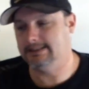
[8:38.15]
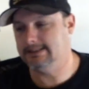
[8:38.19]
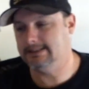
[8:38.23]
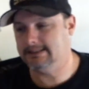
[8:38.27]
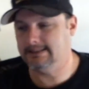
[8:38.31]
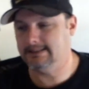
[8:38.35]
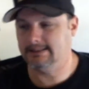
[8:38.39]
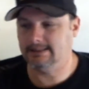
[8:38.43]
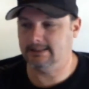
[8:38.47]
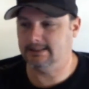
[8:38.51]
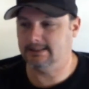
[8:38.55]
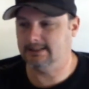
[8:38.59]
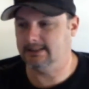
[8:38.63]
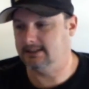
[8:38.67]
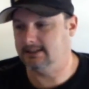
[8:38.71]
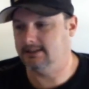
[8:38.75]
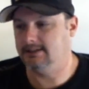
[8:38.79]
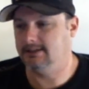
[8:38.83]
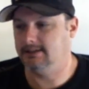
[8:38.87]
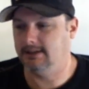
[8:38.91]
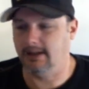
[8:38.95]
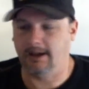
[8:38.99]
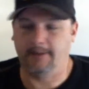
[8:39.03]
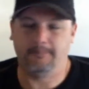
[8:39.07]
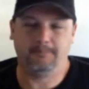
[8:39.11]

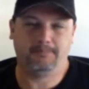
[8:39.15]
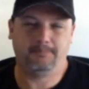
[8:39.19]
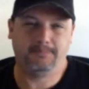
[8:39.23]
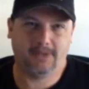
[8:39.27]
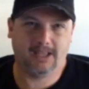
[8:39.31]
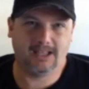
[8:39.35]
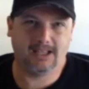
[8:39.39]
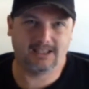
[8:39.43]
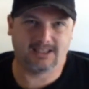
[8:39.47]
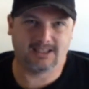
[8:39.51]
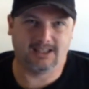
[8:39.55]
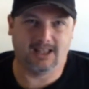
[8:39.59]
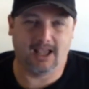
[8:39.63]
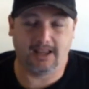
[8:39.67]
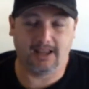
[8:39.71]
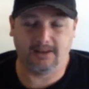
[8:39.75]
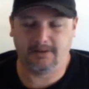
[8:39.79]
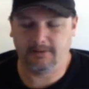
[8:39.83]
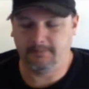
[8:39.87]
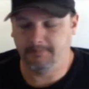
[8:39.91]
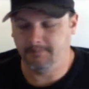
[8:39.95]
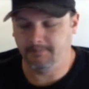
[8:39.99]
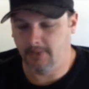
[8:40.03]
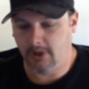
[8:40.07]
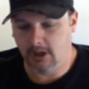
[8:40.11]
yeah, it's light.
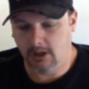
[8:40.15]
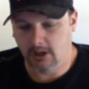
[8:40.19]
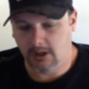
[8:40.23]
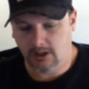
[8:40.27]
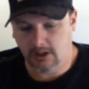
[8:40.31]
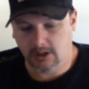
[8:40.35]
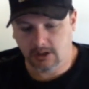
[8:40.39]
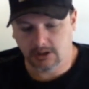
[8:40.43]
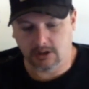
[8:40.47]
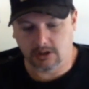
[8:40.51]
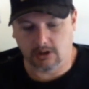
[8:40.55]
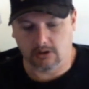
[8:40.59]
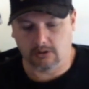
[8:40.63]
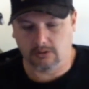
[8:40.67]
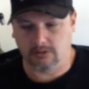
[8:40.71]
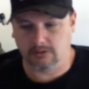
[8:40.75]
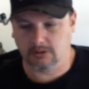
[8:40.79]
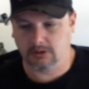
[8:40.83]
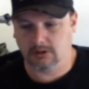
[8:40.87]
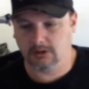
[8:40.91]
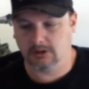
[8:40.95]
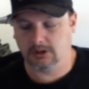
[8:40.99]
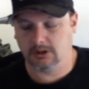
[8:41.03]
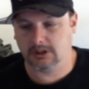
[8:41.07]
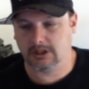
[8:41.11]
So
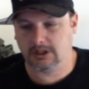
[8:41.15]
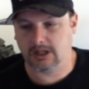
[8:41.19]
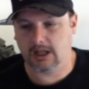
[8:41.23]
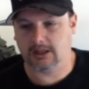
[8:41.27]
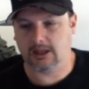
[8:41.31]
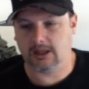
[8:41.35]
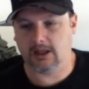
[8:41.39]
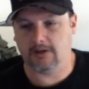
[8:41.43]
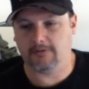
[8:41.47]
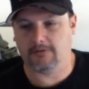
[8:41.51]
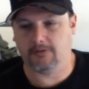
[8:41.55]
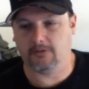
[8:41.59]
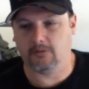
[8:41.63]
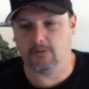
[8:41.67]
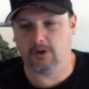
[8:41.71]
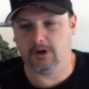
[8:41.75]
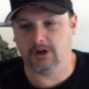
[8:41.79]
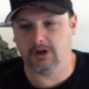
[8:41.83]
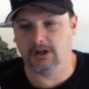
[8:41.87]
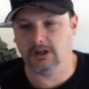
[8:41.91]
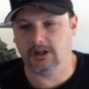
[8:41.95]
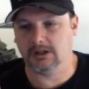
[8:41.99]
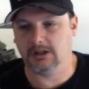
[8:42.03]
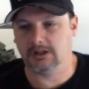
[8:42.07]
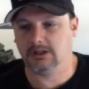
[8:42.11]
you take that for what
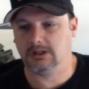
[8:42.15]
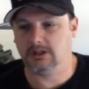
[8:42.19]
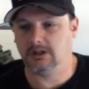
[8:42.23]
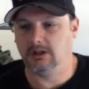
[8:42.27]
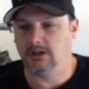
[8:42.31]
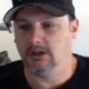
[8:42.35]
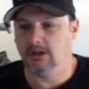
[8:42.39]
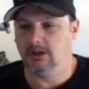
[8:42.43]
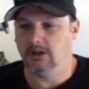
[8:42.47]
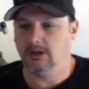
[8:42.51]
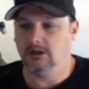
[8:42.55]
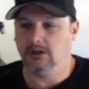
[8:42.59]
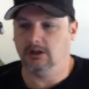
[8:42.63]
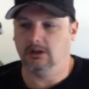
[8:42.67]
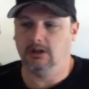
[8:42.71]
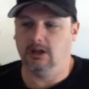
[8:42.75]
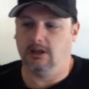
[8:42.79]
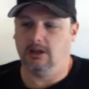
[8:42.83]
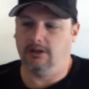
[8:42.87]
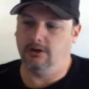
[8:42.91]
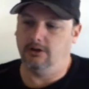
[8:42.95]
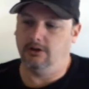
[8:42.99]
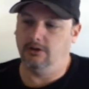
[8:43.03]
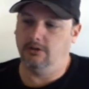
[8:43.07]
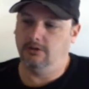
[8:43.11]
it is. Now,
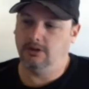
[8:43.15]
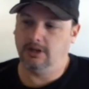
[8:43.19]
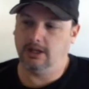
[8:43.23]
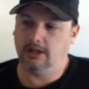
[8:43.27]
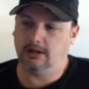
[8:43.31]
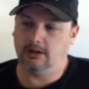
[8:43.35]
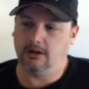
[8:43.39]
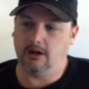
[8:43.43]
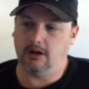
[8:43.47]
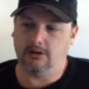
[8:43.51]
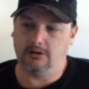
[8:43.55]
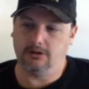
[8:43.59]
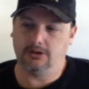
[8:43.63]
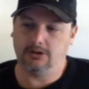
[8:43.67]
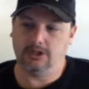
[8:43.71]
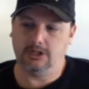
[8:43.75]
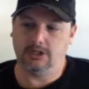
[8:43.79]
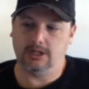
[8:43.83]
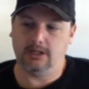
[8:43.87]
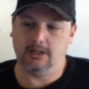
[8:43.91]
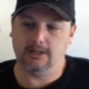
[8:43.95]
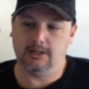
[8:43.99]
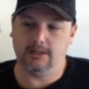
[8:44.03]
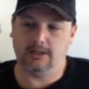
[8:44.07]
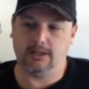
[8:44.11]
the new
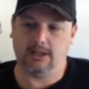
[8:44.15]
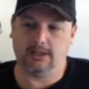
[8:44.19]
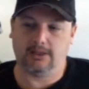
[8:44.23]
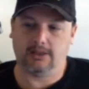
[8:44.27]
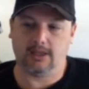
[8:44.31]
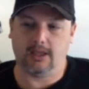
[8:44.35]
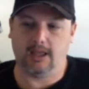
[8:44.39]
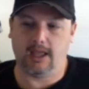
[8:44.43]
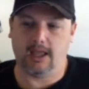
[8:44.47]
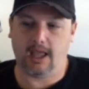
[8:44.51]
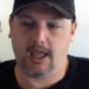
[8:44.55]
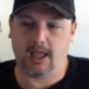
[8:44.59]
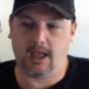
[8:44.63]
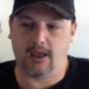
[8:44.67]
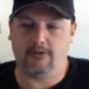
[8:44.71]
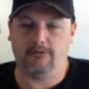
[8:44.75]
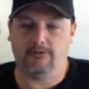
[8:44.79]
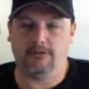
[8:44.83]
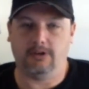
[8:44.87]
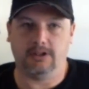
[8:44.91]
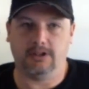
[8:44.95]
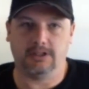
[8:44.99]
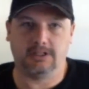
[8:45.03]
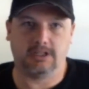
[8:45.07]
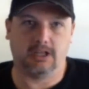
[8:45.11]
technology that they
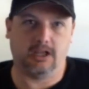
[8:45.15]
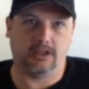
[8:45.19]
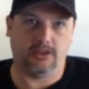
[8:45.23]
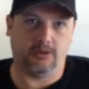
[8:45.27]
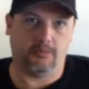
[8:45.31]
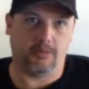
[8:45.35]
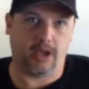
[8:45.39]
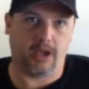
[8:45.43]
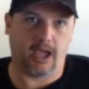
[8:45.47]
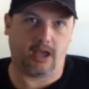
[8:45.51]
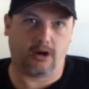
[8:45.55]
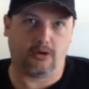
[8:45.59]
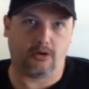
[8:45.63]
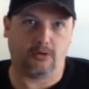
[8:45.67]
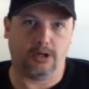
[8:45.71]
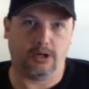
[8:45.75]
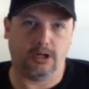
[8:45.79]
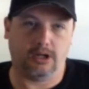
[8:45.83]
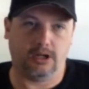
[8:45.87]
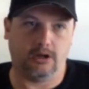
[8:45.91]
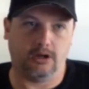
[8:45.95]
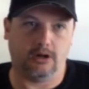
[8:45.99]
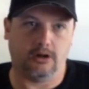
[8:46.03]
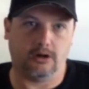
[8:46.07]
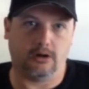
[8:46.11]
have inside the battery
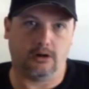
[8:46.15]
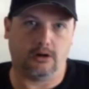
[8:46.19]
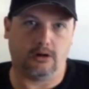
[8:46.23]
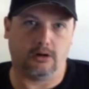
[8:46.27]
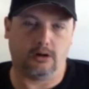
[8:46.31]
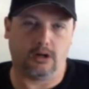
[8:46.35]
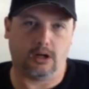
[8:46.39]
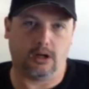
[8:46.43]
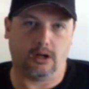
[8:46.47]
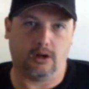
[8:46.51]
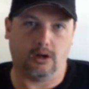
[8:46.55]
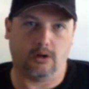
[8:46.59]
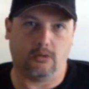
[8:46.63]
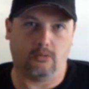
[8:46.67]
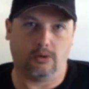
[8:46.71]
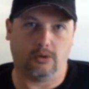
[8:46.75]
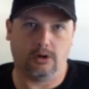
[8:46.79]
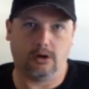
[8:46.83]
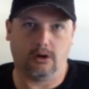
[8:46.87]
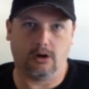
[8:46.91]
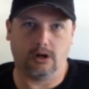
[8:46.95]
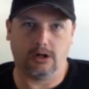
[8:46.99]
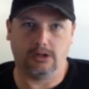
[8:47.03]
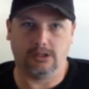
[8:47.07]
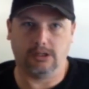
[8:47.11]
here, one
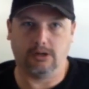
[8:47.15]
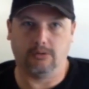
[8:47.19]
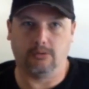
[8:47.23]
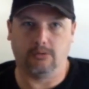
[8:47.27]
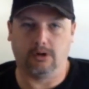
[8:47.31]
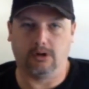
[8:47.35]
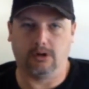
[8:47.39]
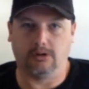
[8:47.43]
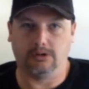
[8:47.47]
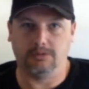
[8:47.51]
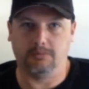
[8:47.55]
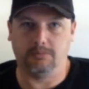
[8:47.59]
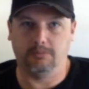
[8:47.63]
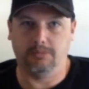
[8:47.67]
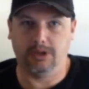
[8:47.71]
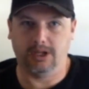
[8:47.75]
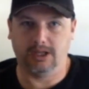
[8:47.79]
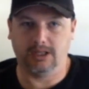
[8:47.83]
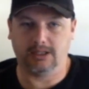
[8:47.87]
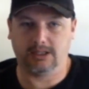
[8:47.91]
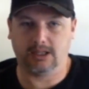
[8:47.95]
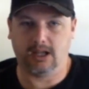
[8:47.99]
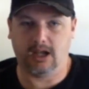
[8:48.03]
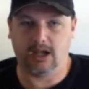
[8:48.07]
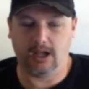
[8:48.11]
of RJ Reynolds'
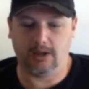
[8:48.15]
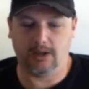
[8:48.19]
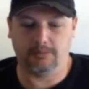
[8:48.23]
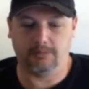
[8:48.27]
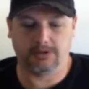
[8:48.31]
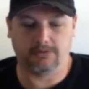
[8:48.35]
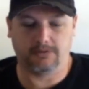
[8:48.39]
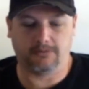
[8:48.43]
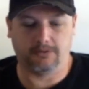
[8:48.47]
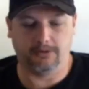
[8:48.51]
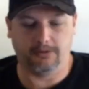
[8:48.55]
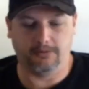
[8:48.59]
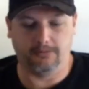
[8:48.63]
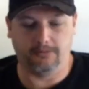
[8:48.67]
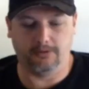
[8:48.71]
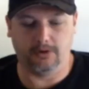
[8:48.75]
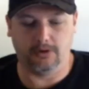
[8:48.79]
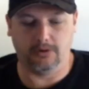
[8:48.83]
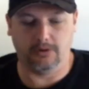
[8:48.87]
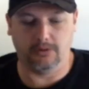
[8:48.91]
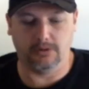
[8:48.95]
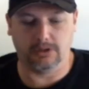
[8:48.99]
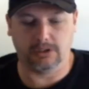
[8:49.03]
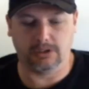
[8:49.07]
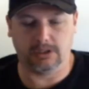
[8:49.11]
biggest hypes for the
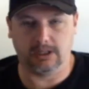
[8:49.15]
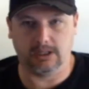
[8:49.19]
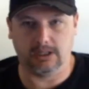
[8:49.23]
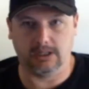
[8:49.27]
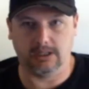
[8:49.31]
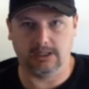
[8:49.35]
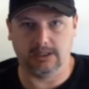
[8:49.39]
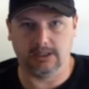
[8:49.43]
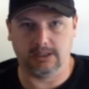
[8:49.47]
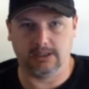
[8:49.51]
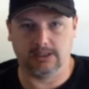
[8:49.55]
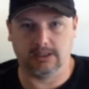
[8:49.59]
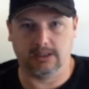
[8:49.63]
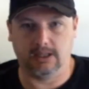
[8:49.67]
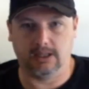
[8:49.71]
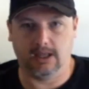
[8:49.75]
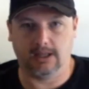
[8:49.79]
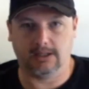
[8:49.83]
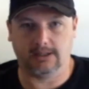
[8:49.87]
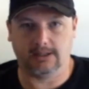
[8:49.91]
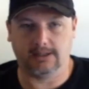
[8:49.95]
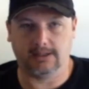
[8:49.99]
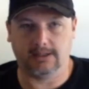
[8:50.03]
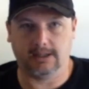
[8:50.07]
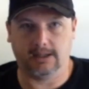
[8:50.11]
VUSE is that